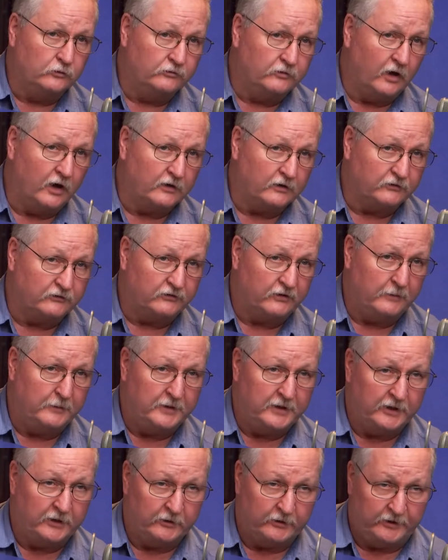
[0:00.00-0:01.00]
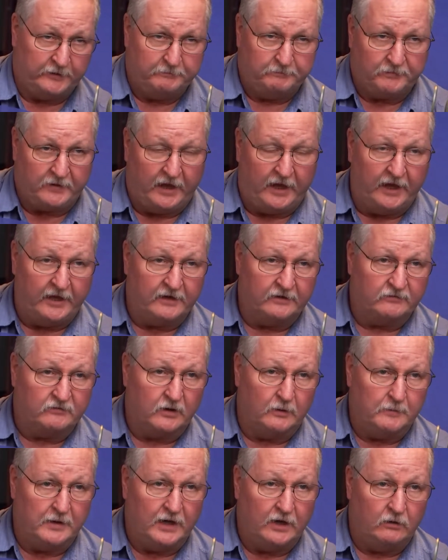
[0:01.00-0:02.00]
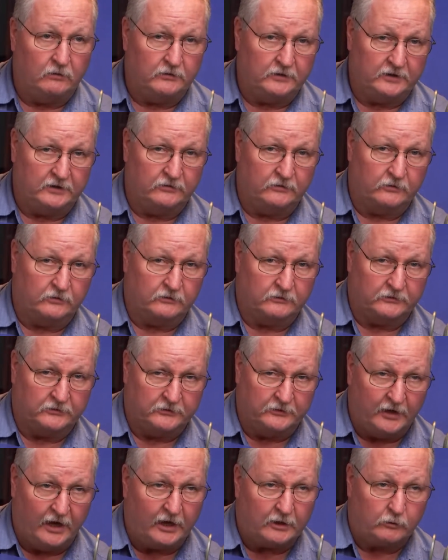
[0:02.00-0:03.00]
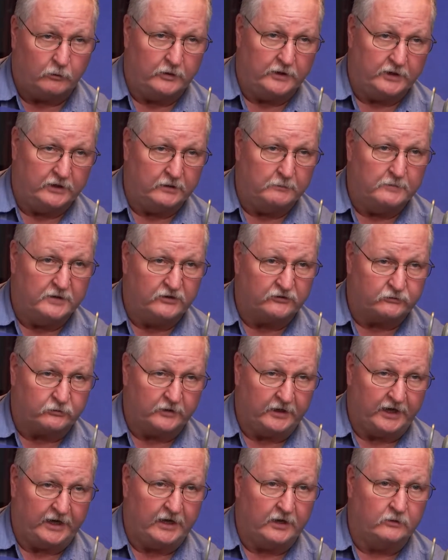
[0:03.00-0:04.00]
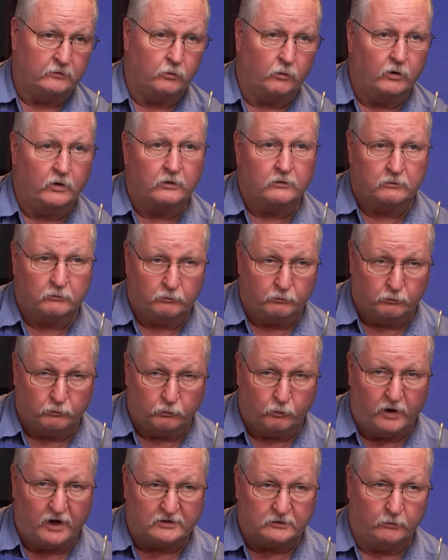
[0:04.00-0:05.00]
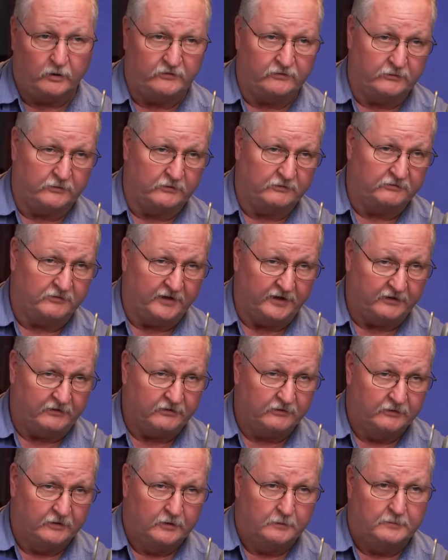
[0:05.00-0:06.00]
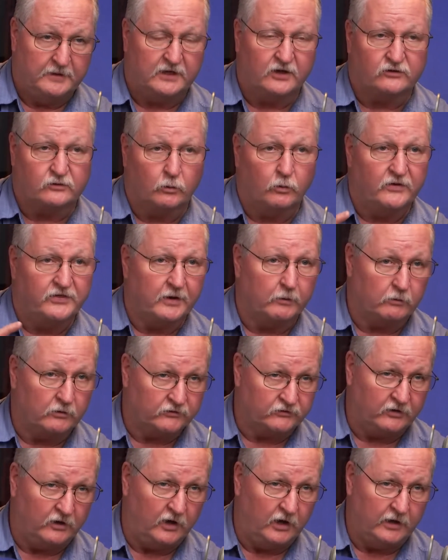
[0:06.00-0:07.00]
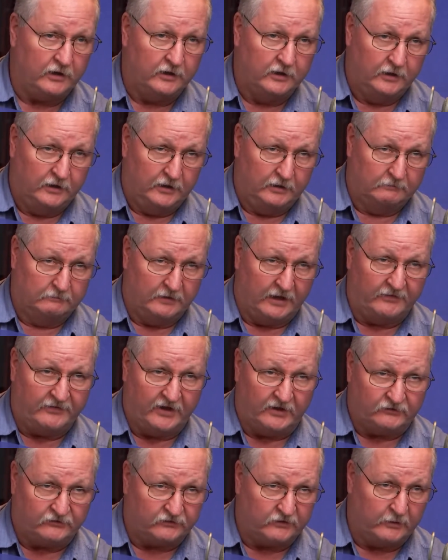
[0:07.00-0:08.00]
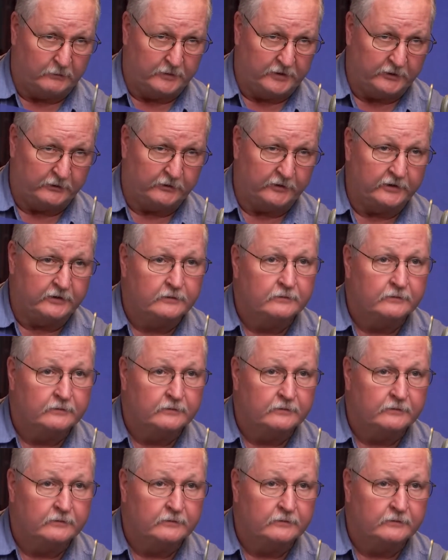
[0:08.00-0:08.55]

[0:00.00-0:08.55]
gone to seminary and have come out either not going into ministry and or walked away from their faith because of what they were taught at that seminary.